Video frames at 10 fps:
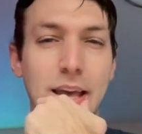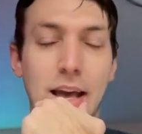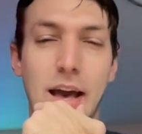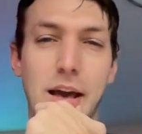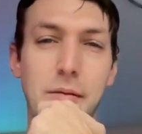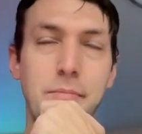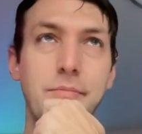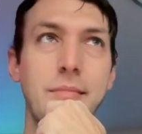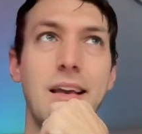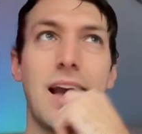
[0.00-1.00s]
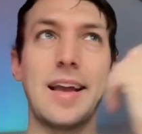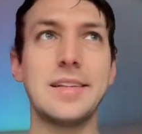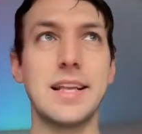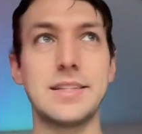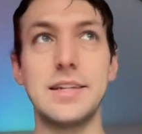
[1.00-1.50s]
I guess
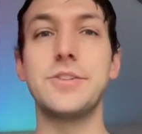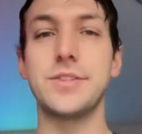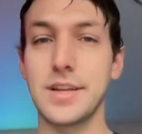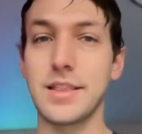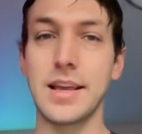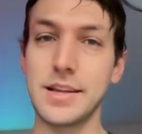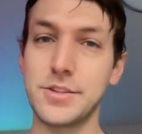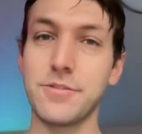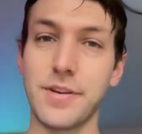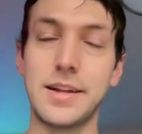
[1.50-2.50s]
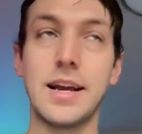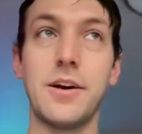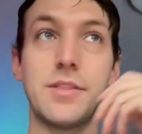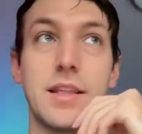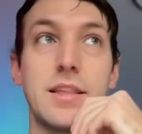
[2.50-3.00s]
that's an interesting thing is you'll find
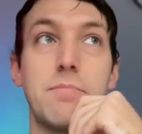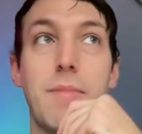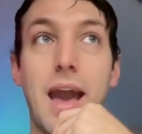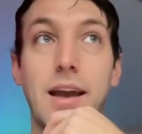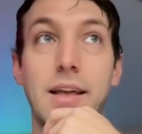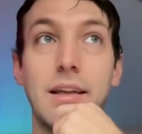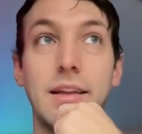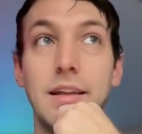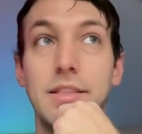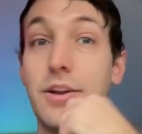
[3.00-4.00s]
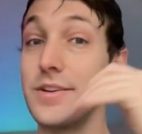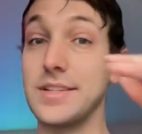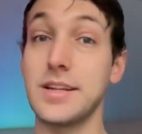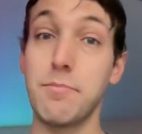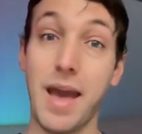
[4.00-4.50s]
out that the Mac, there
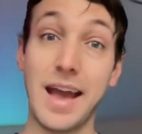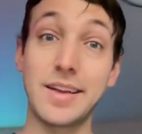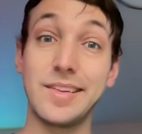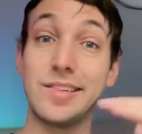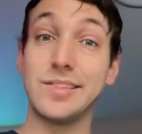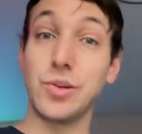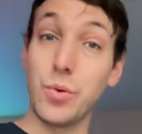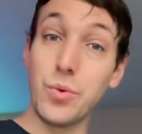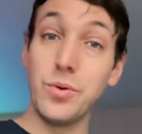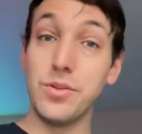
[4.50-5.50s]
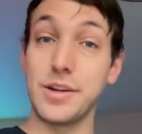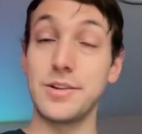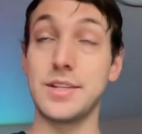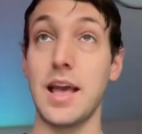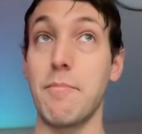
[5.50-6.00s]
isn't a Mac tool.
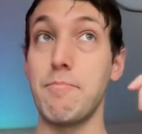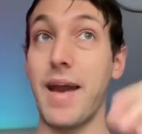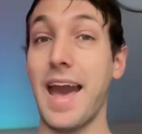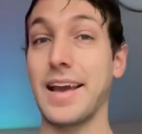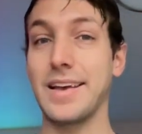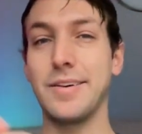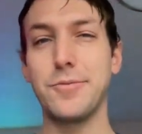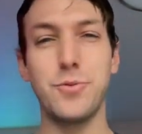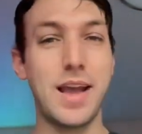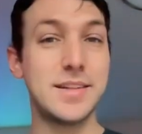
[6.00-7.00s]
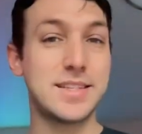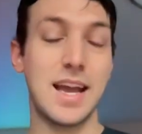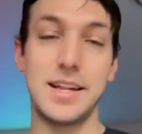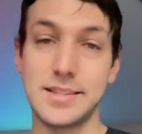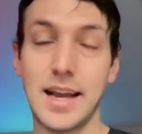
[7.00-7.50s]
There's Mac ways to
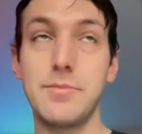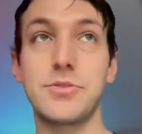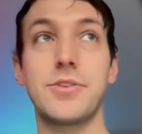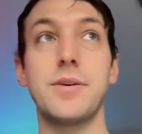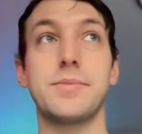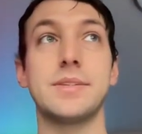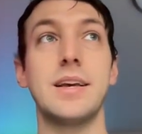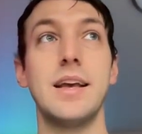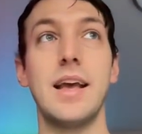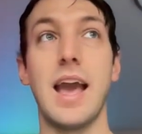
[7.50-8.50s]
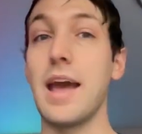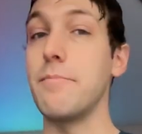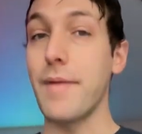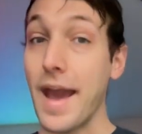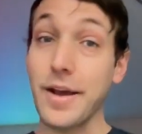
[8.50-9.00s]
edit TypeScript
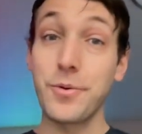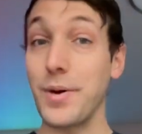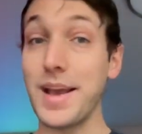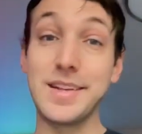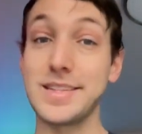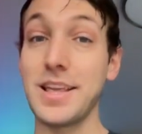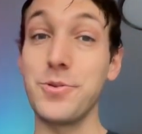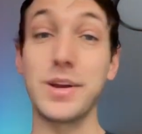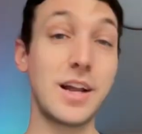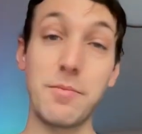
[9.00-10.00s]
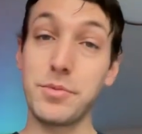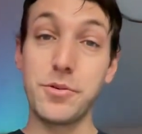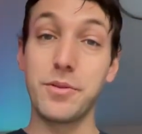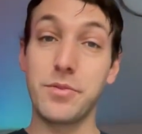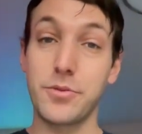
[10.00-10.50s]
and Mac ways that you can
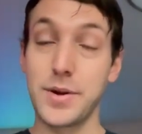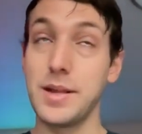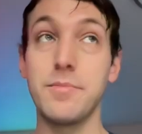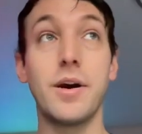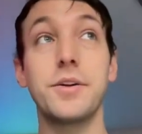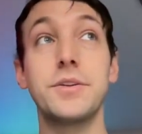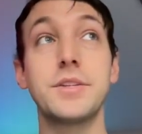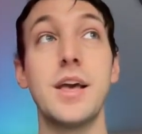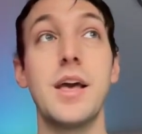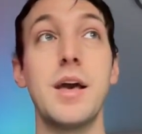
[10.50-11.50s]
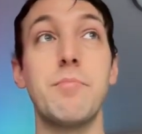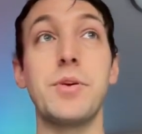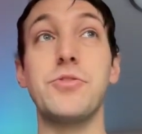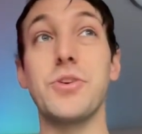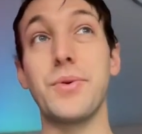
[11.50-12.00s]
upload 3D models, but
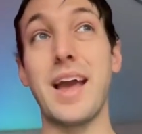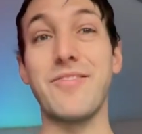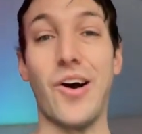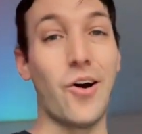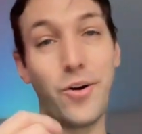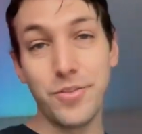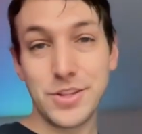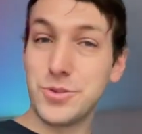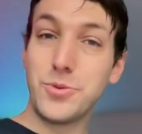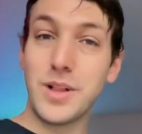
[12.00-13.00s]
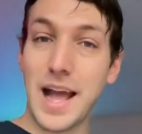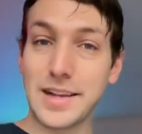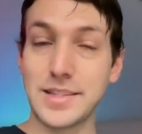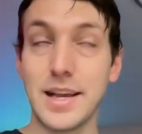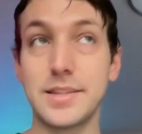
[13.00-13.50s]
you don't have all the tool
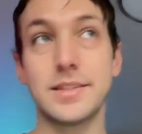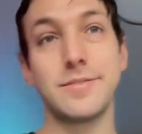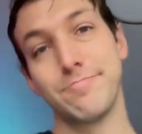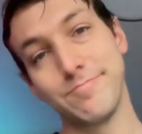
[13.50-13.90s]
access.